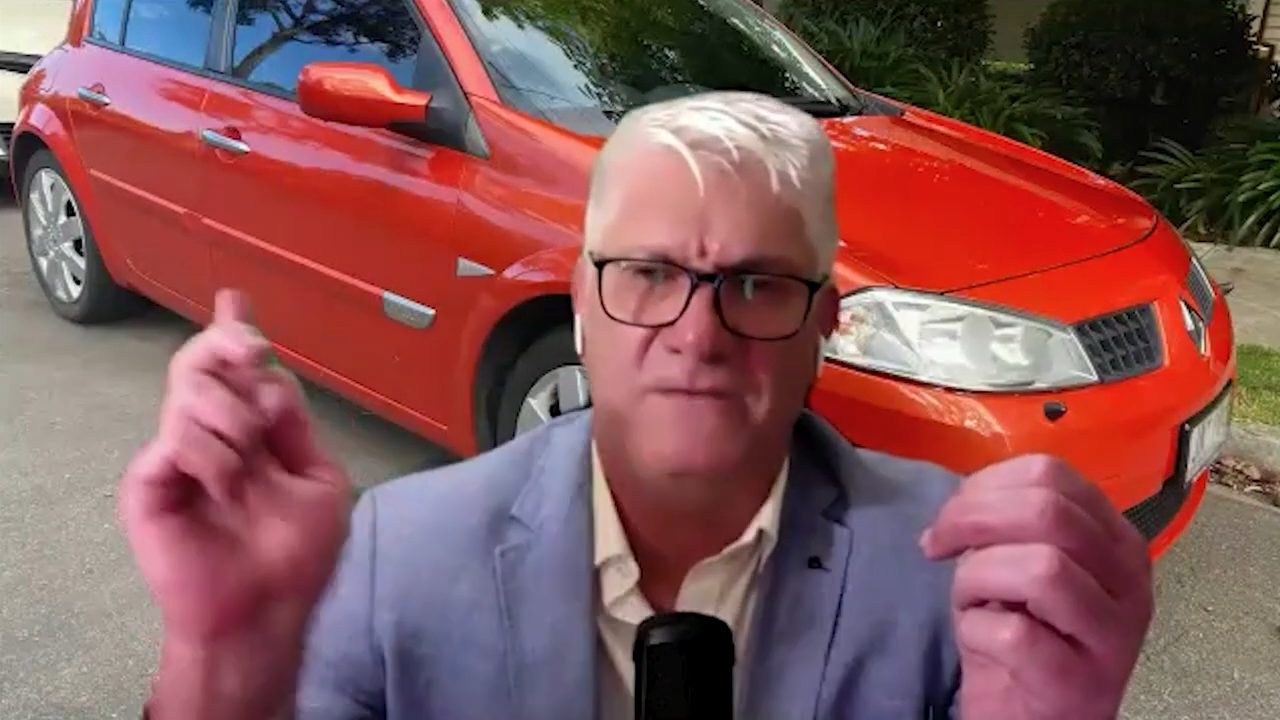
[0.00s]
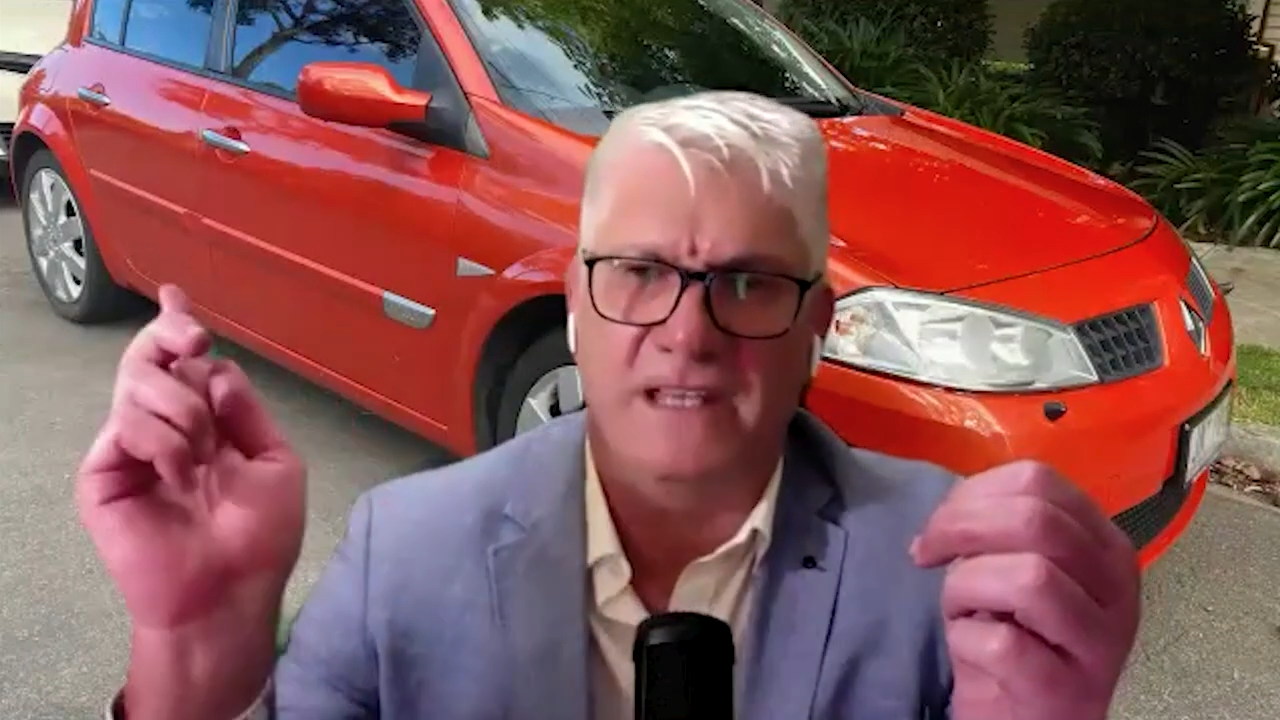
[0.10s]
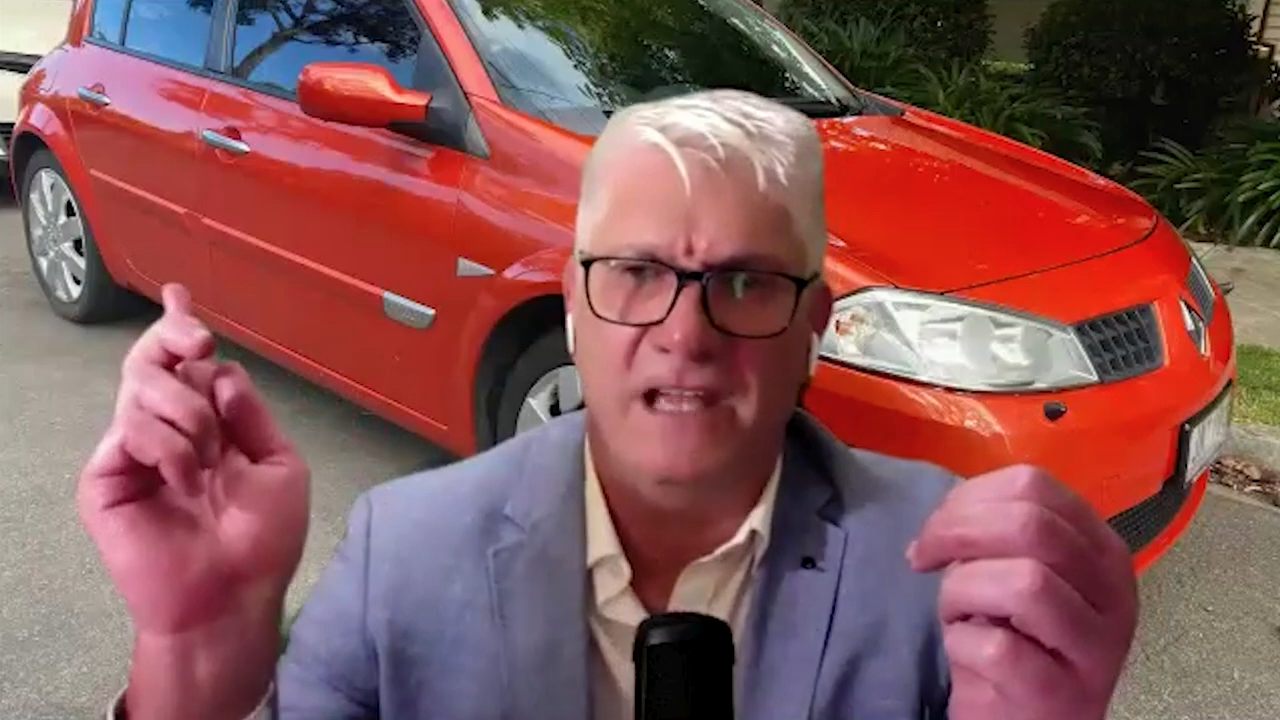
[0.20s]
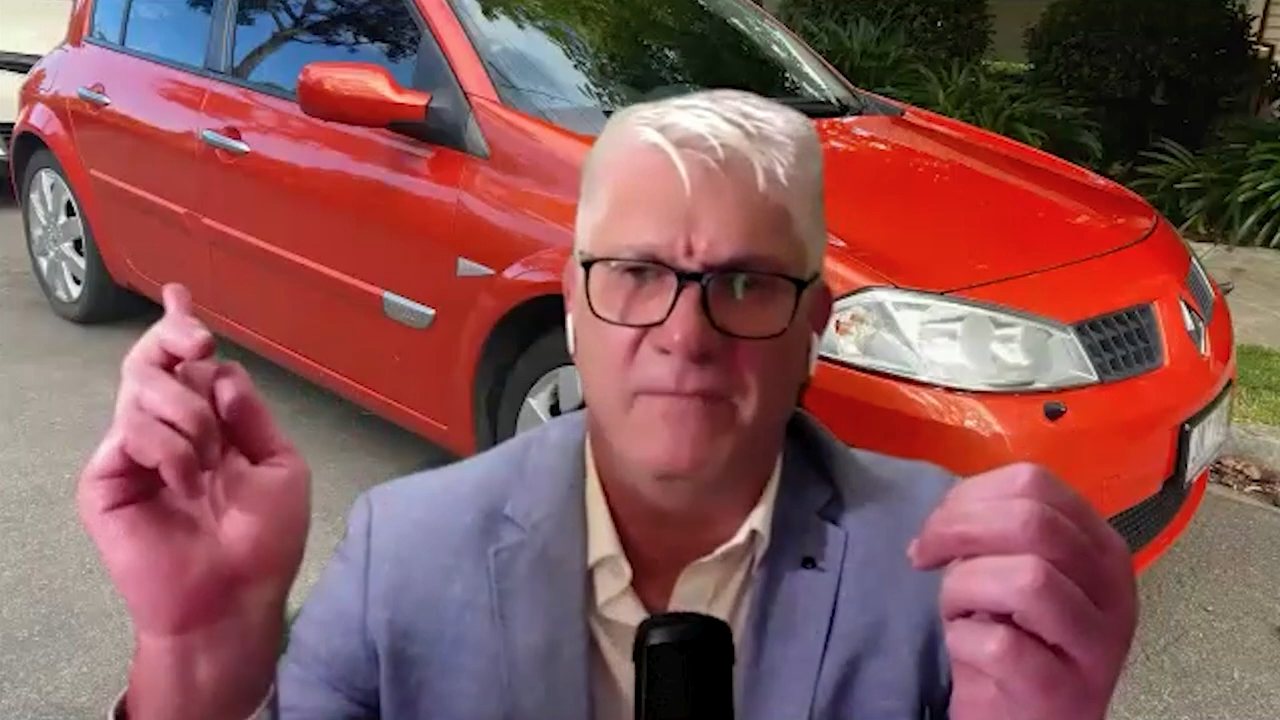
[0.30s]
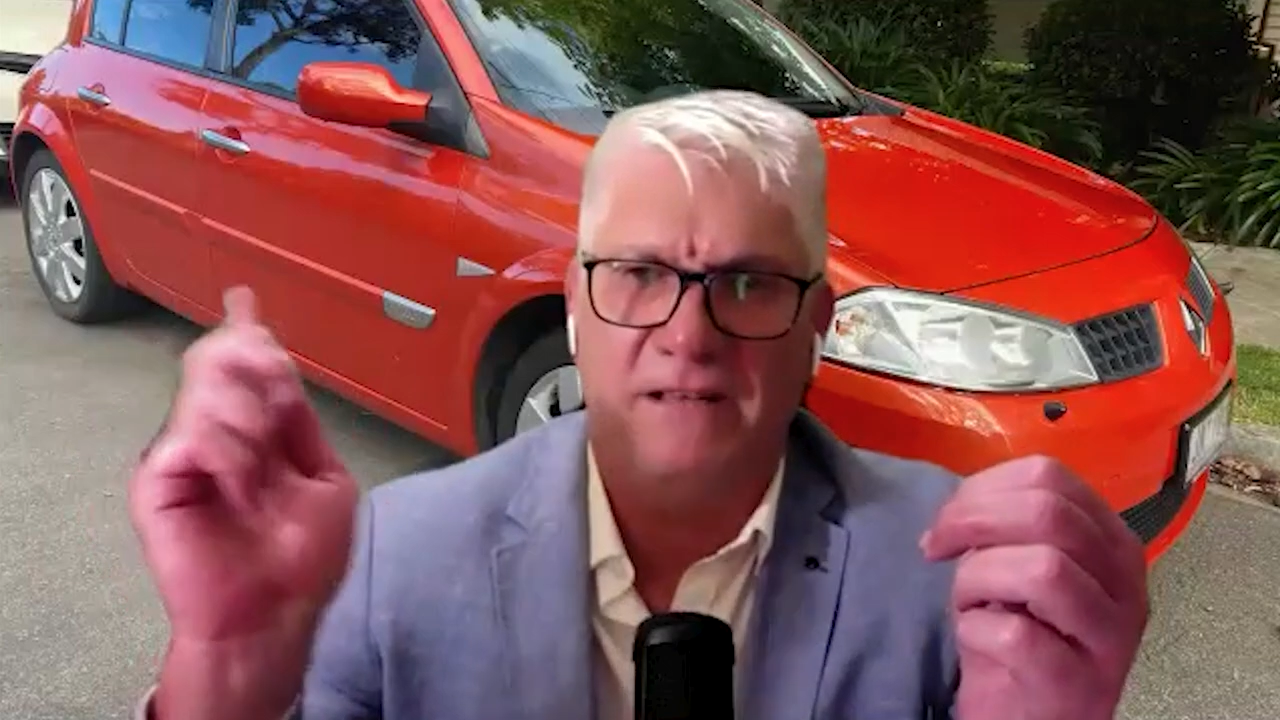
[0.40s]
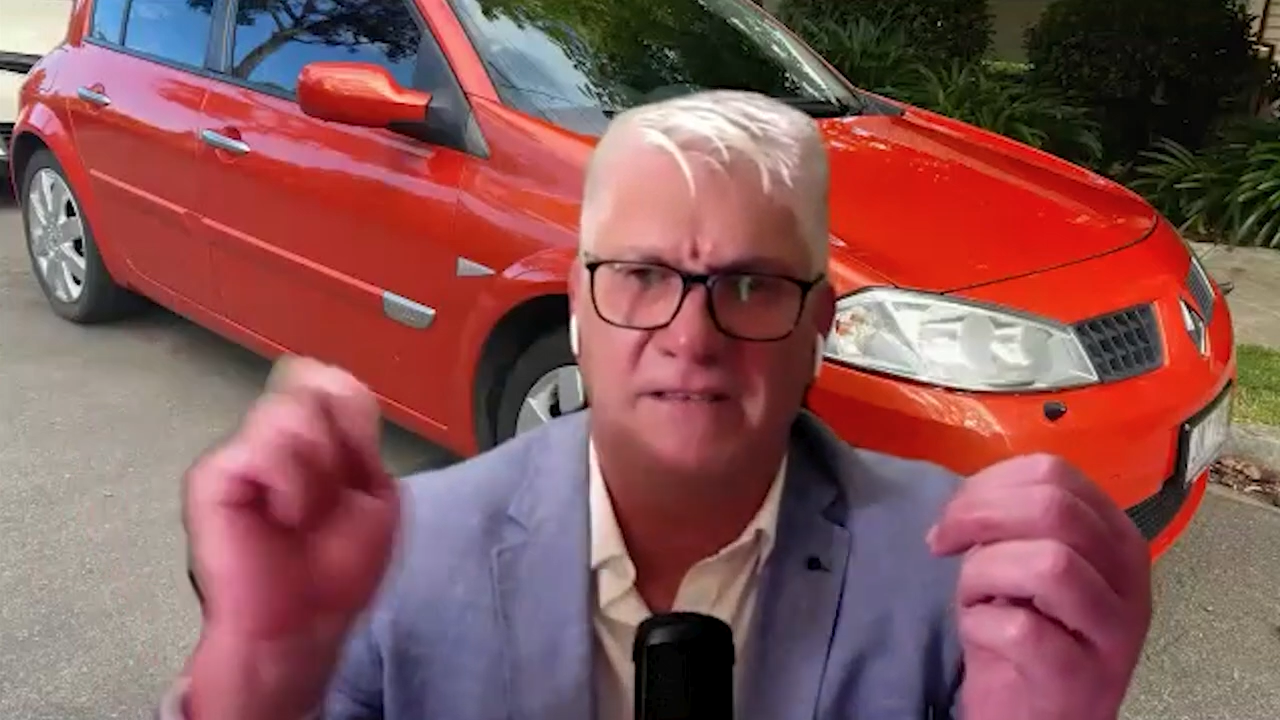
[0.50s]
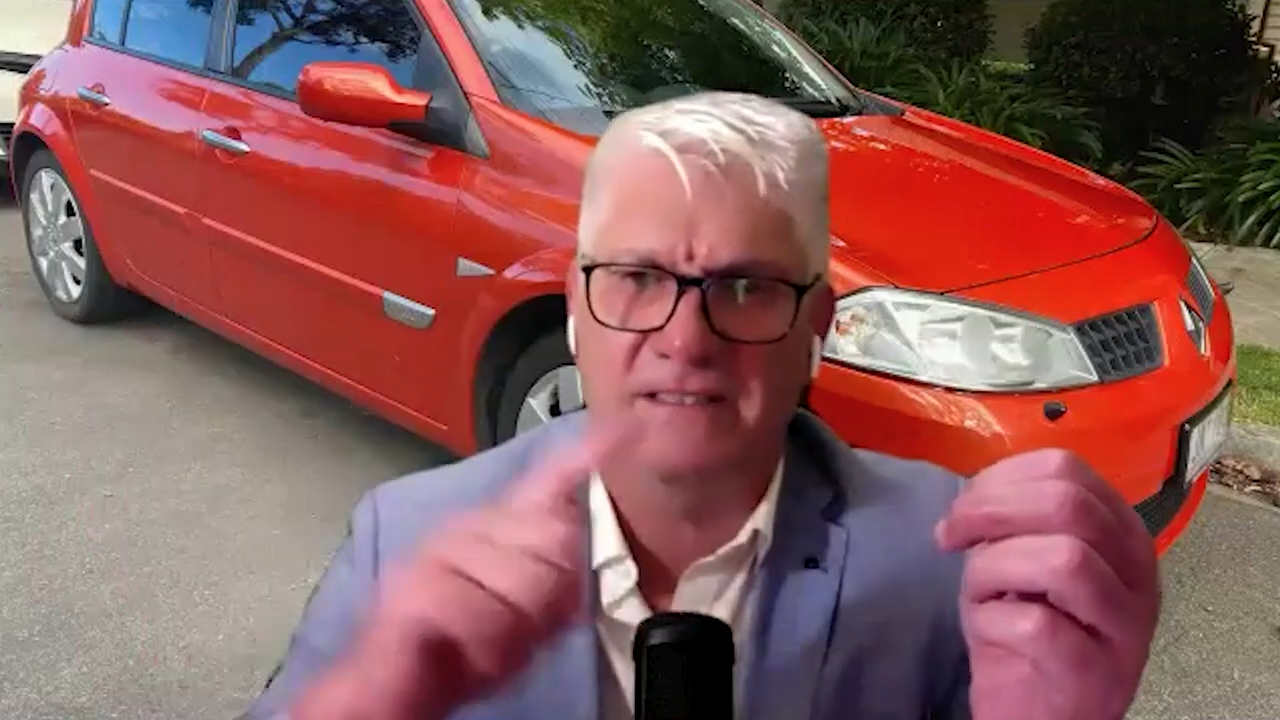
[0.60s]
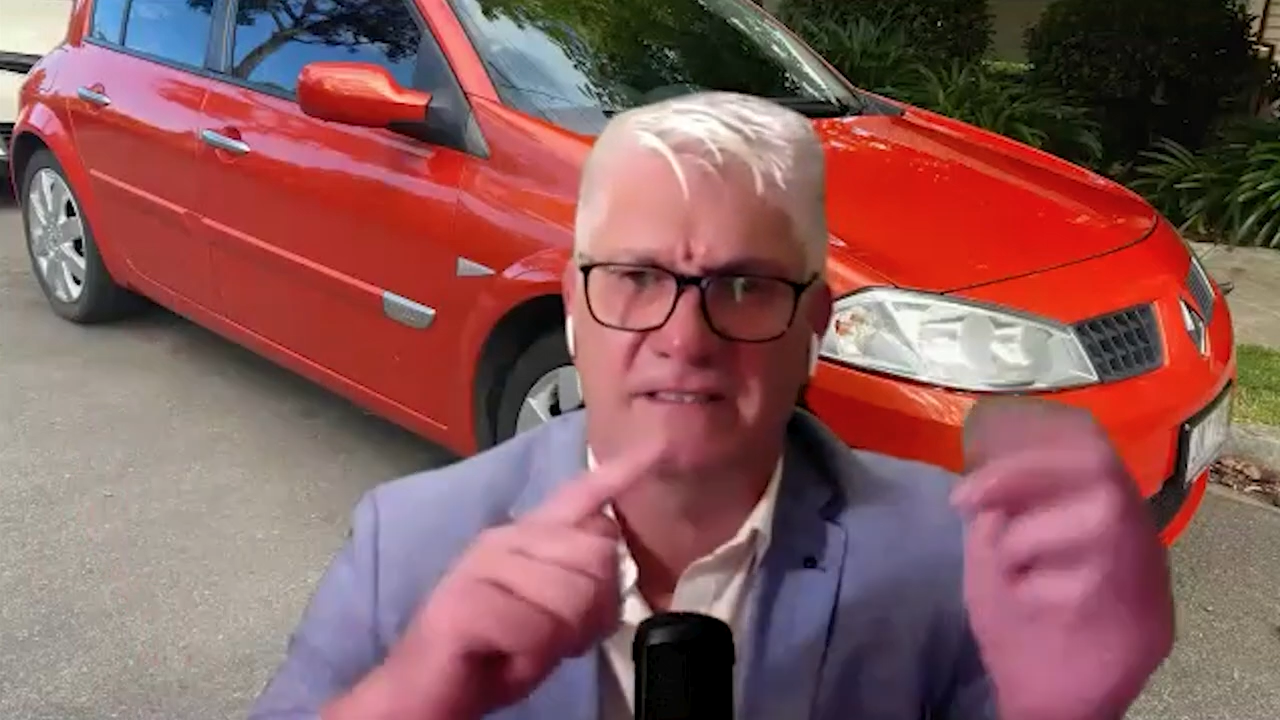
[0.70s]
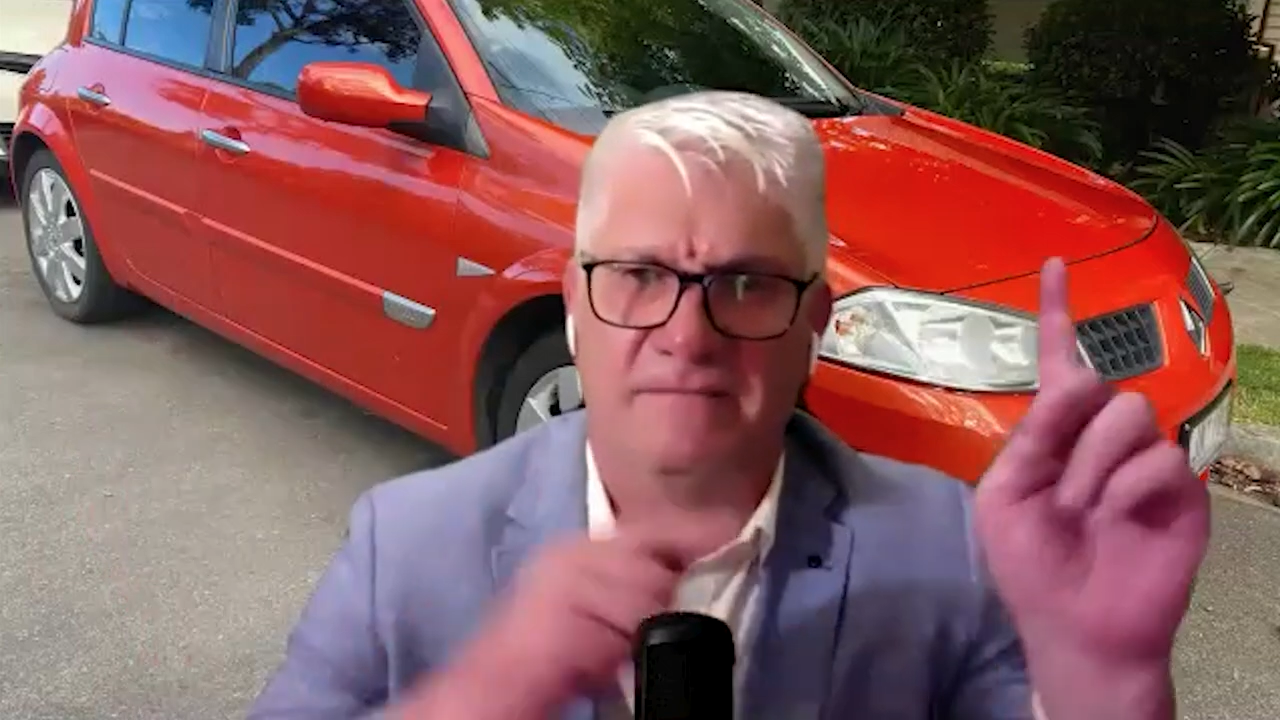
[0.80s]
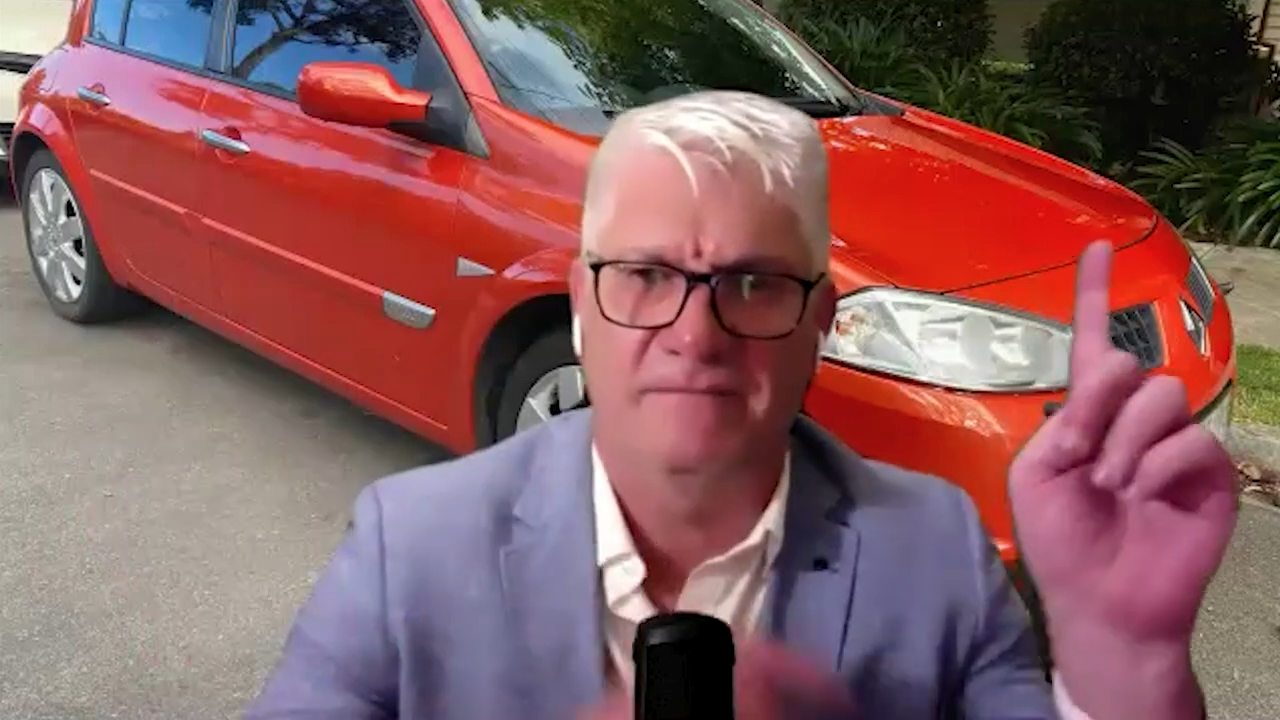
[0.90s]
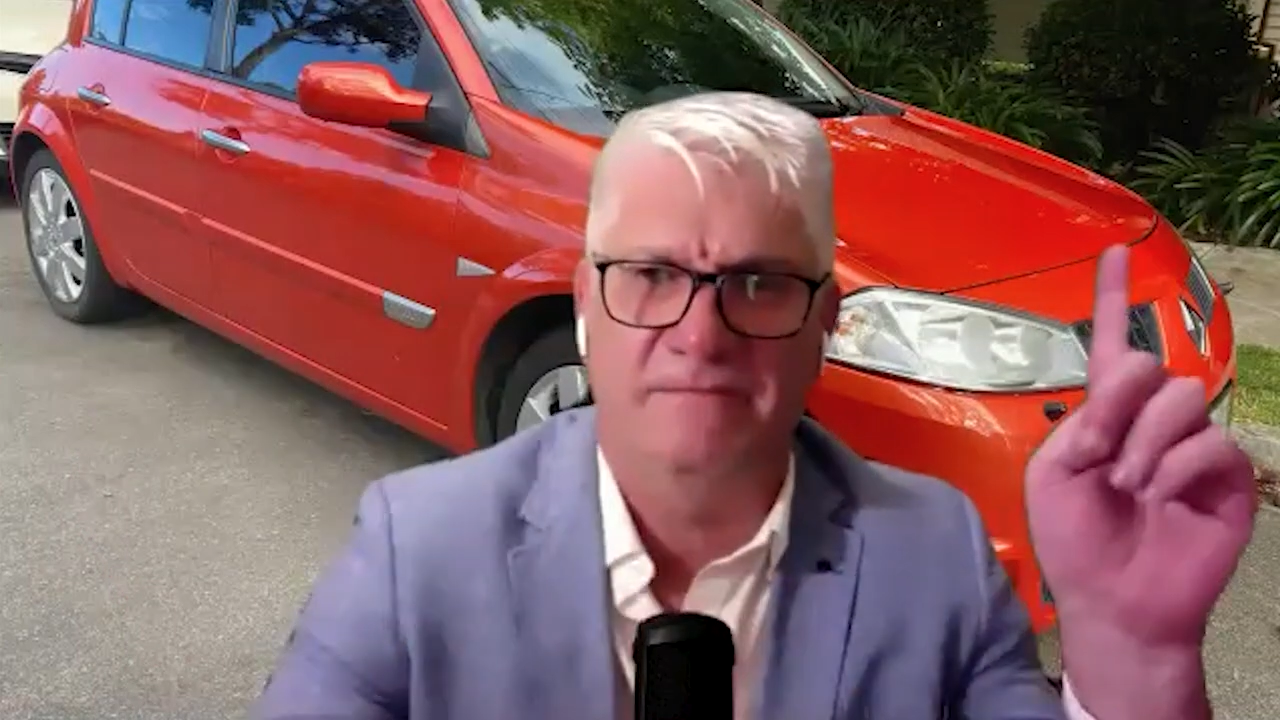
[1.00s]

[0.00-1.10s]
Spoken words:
for cam belts